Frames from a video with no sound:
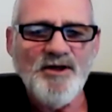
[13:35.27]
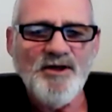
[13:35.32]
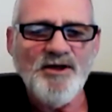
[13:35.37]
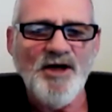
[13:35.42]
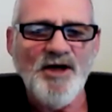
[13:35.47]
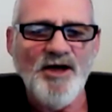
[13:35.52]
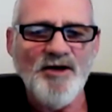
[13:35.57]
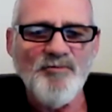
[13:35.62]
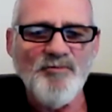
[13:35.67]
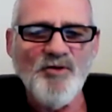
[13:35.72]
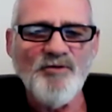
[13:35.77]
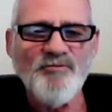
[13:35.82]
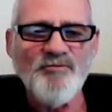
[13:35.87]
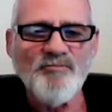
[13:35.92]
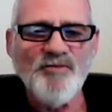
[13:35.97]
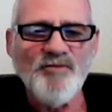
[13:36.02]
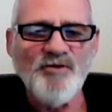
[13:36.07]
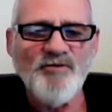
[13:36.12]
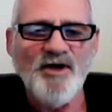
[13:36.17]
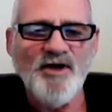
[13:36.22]
kind of
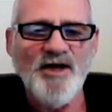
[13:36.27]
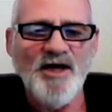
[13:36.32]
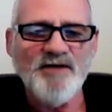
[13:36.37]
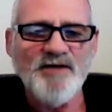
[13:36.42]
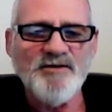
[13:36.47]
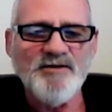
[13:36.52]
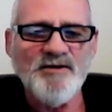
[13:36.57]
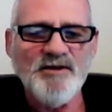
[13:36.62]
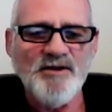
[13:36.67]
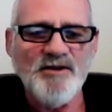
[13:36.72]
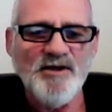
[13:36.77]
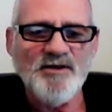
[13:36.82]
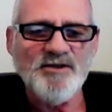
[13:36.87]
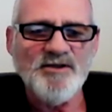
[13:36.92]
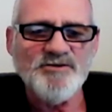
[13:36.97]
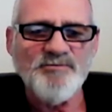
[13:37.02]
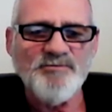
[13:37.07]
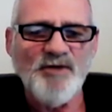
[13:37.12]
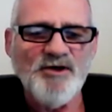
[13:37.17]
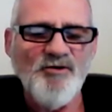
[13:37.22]
move ahead
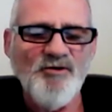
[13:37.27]
because my